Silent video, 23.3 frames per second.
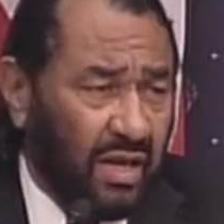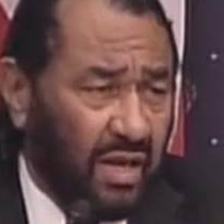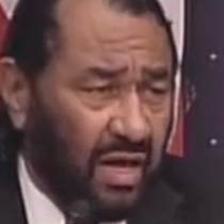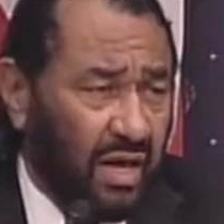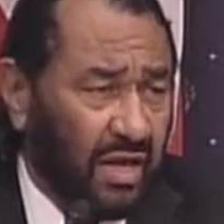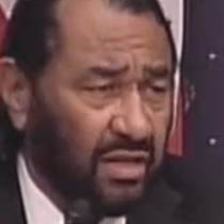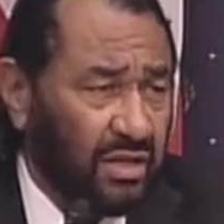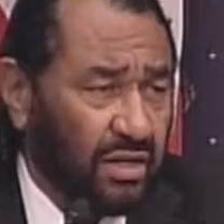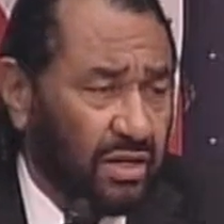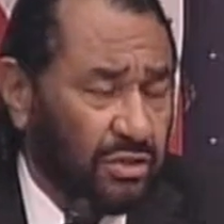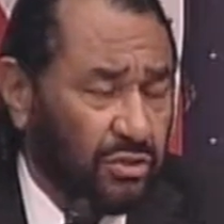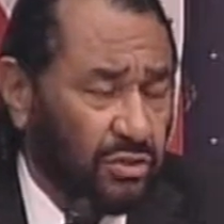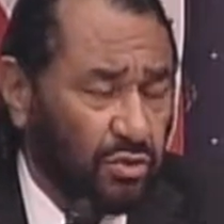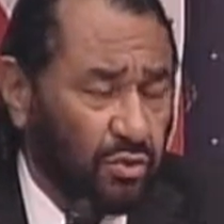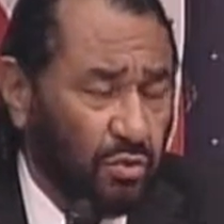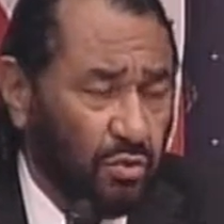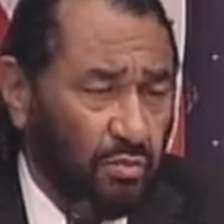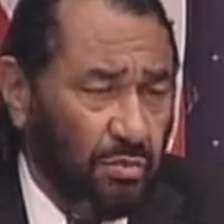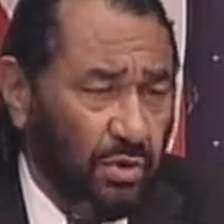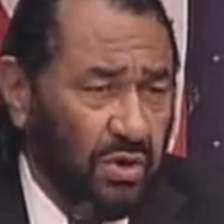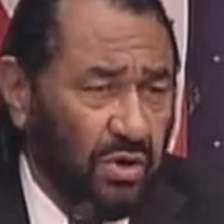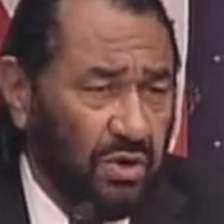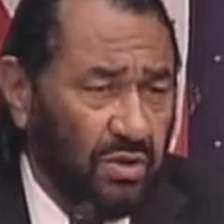The
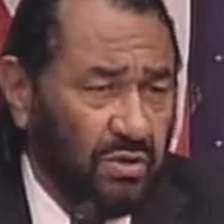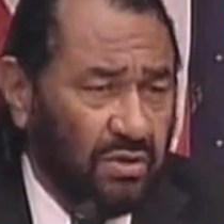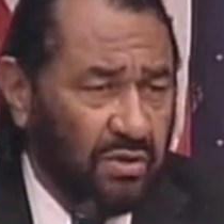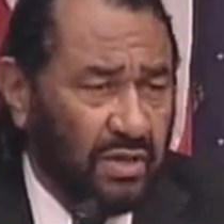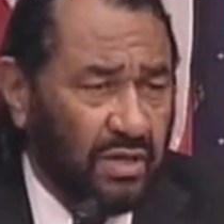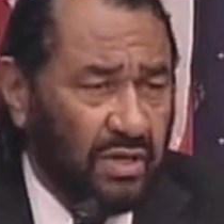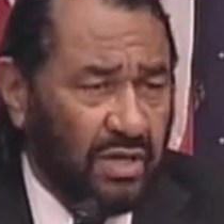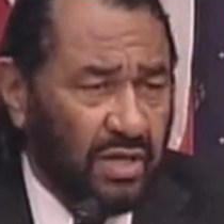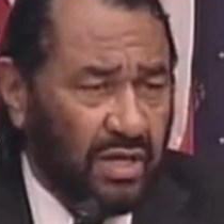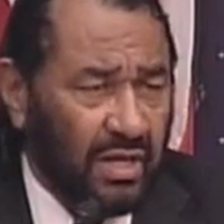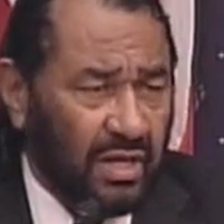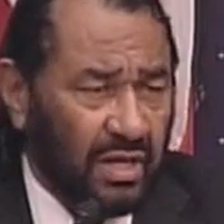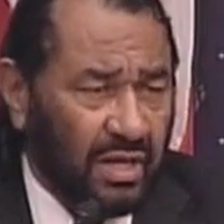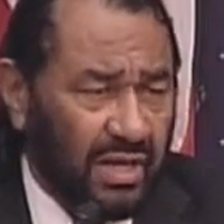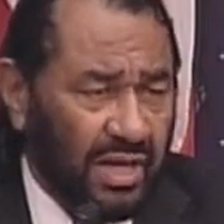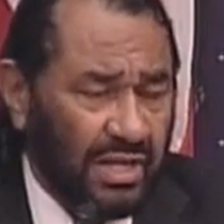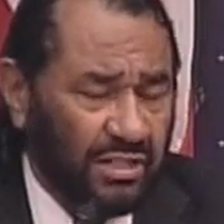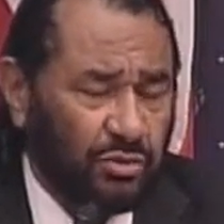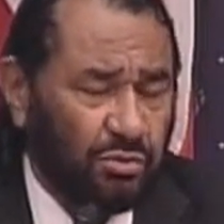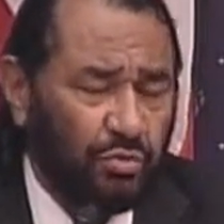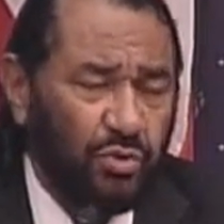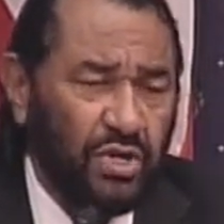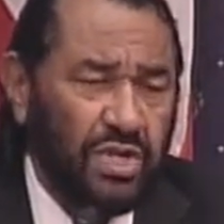consumer
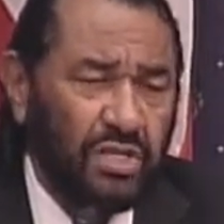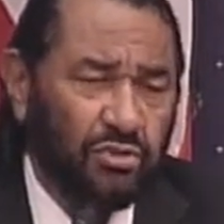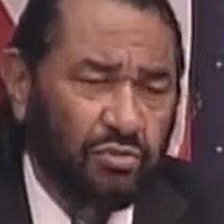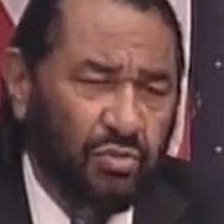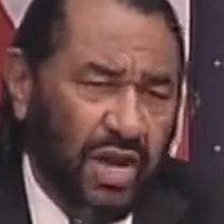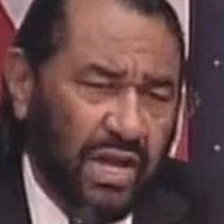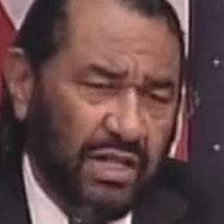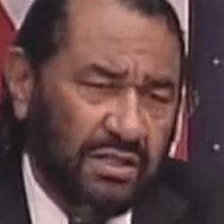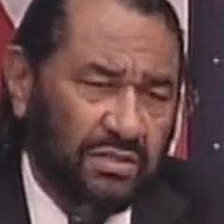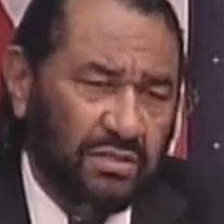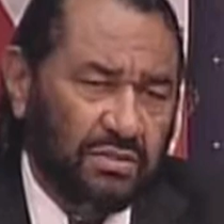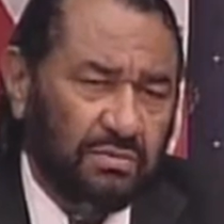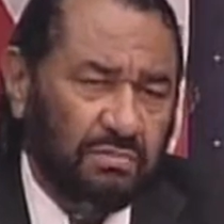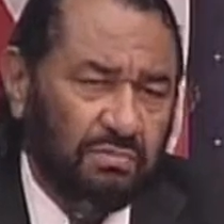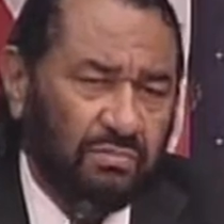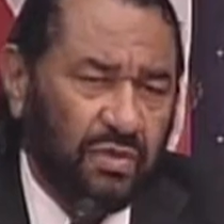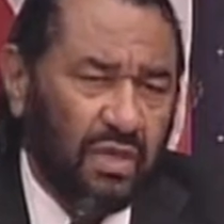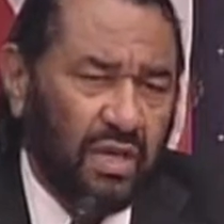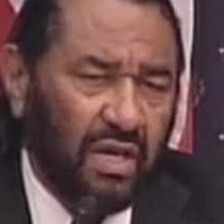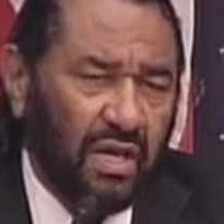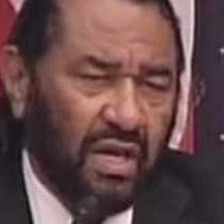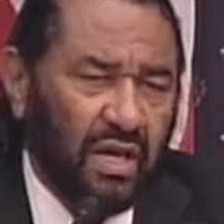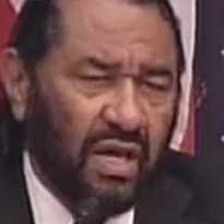gets redress.
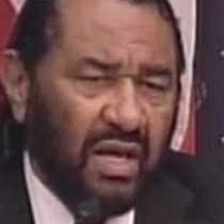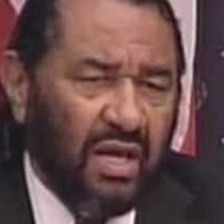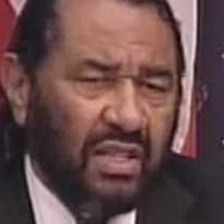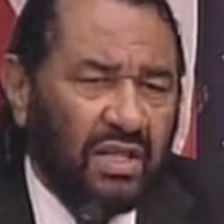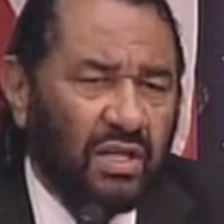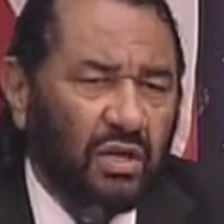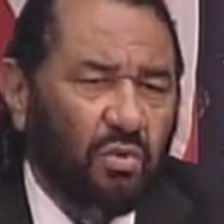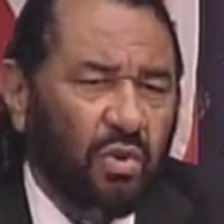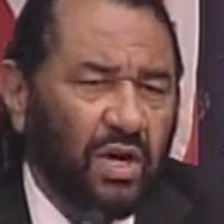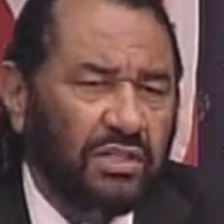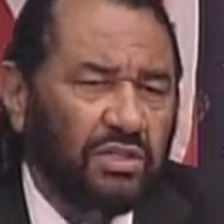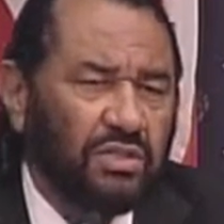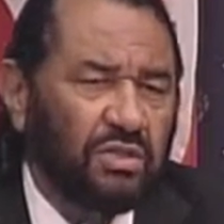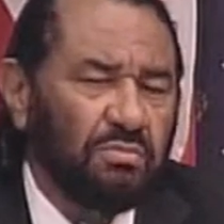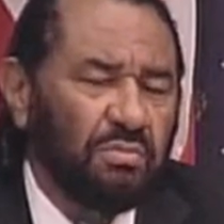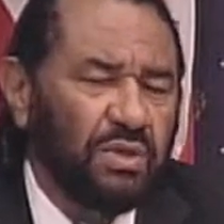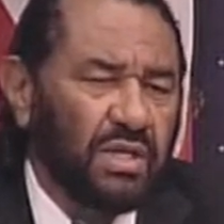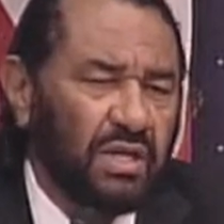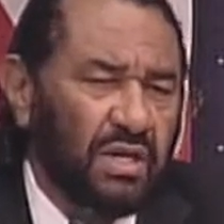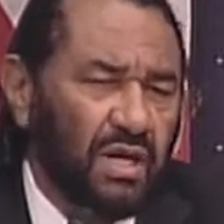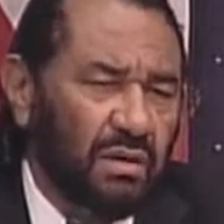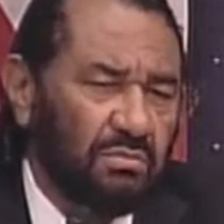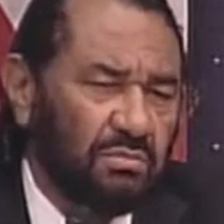The question
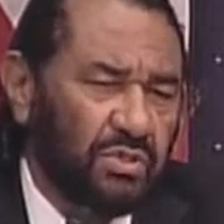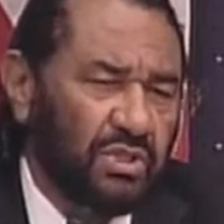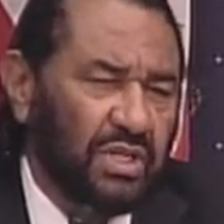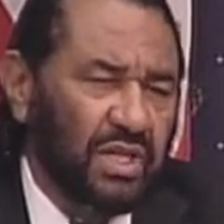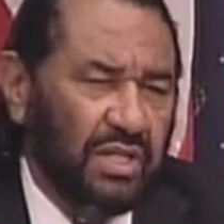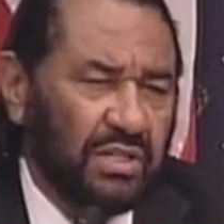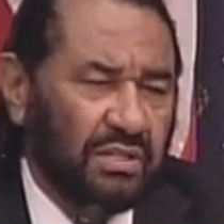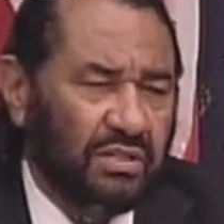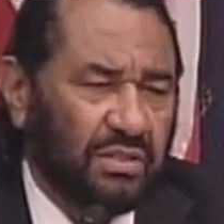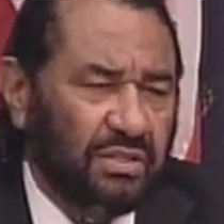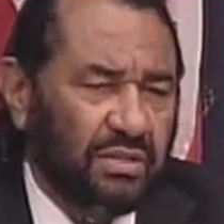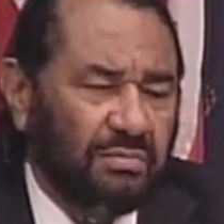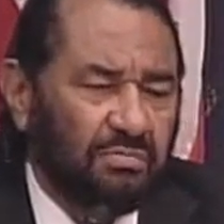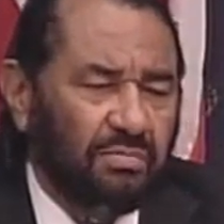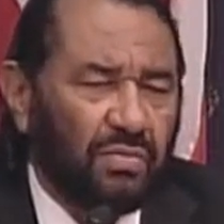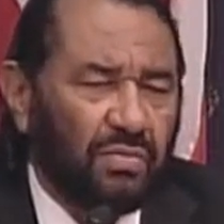becomes this: